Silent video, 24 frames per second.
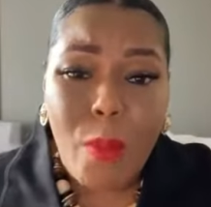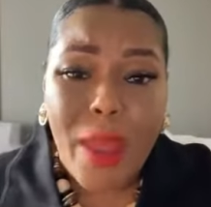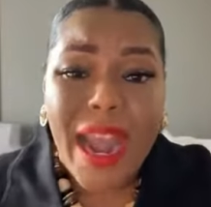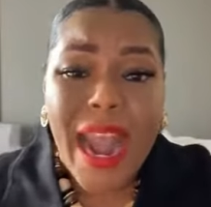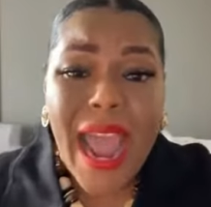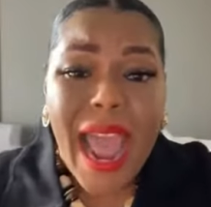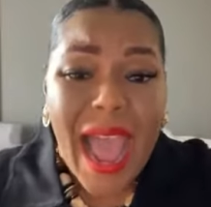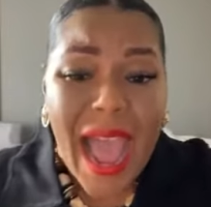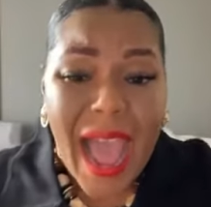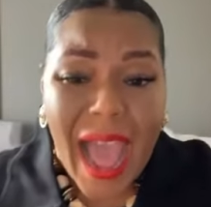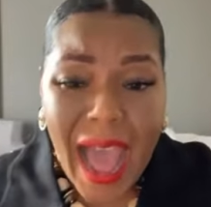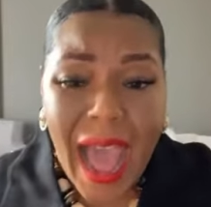
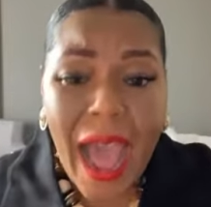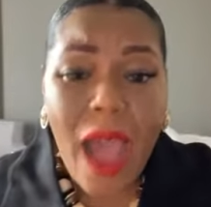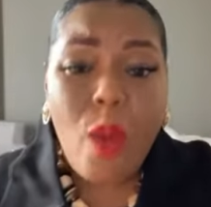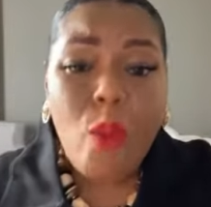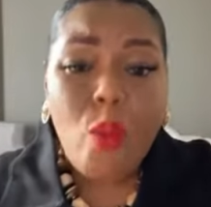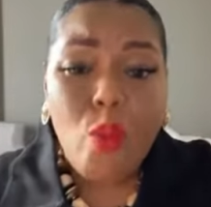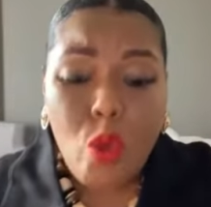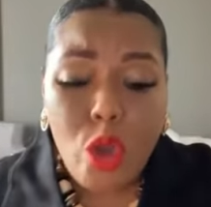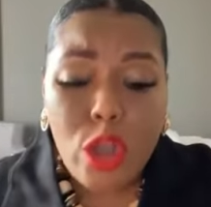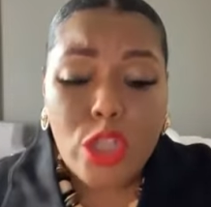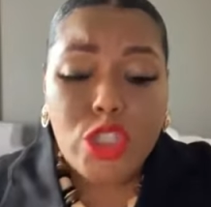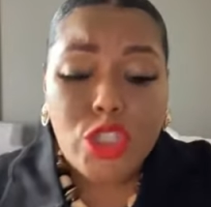I
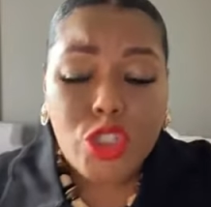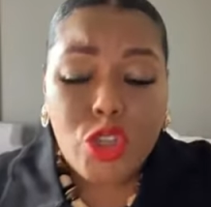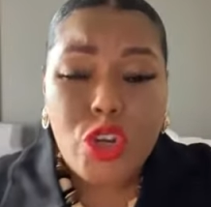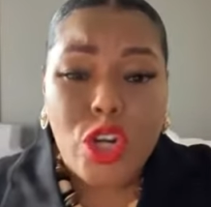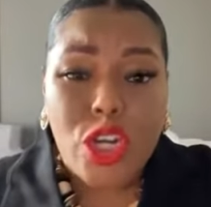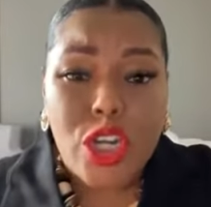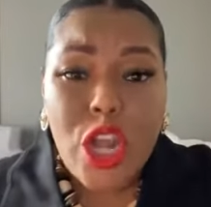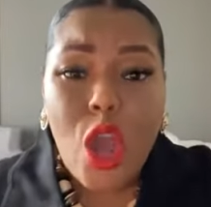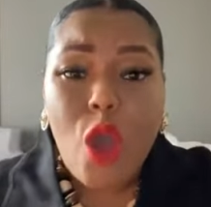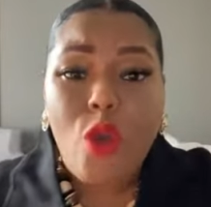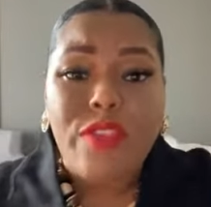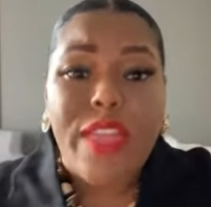want you to
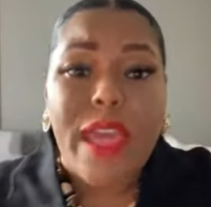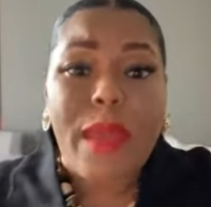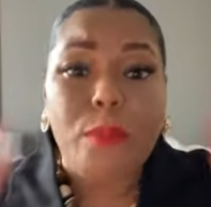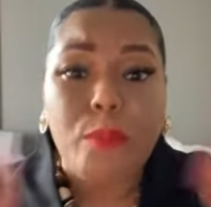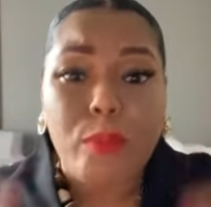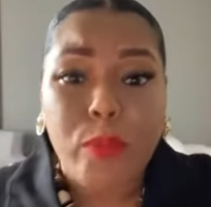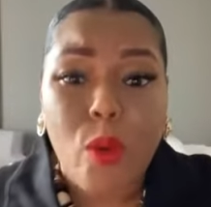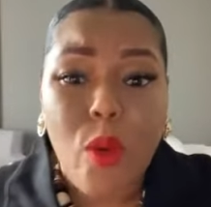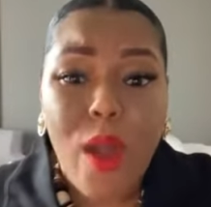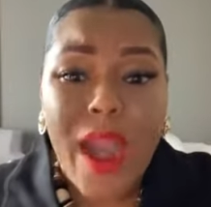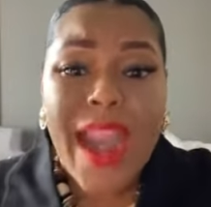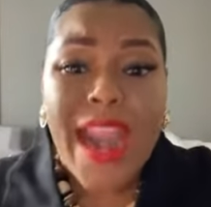know that
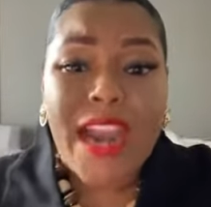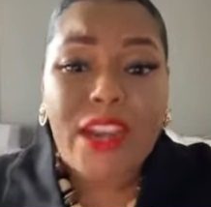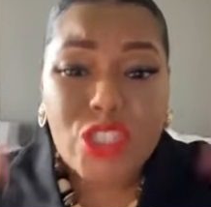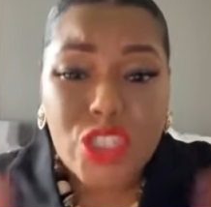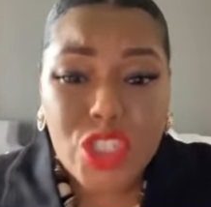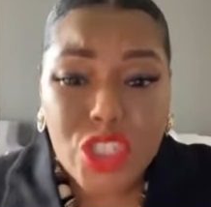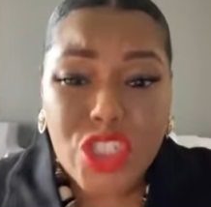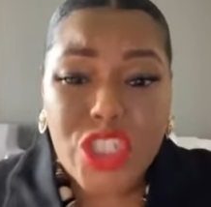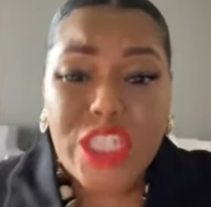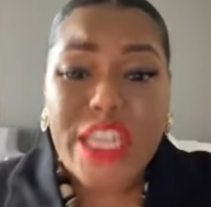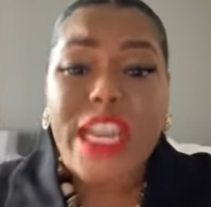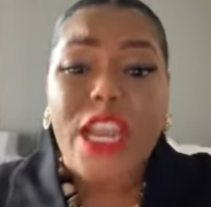prayer
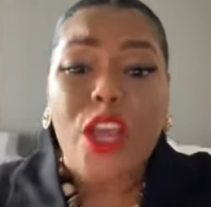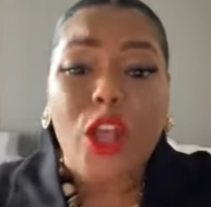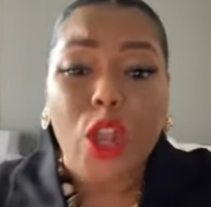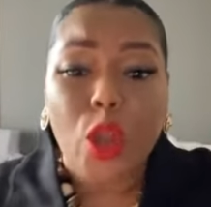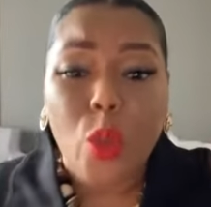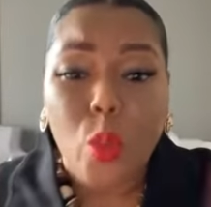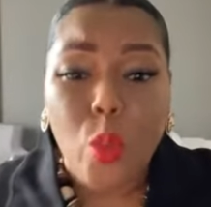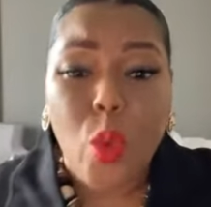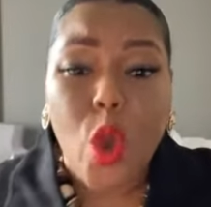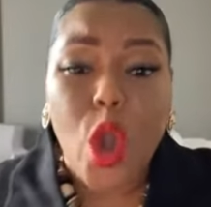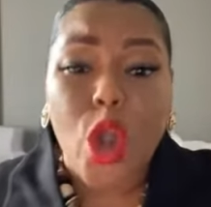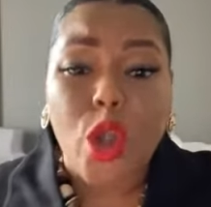still
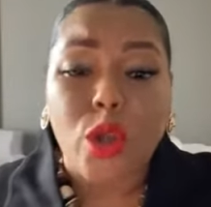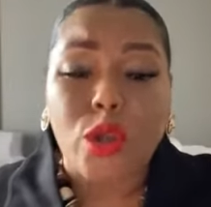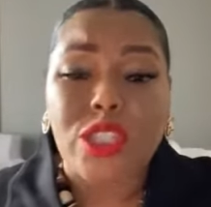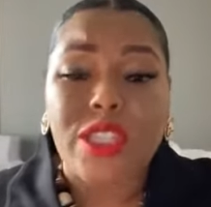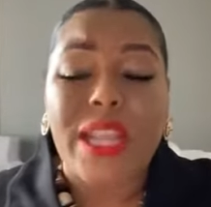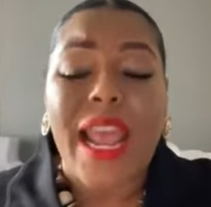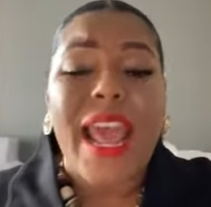works.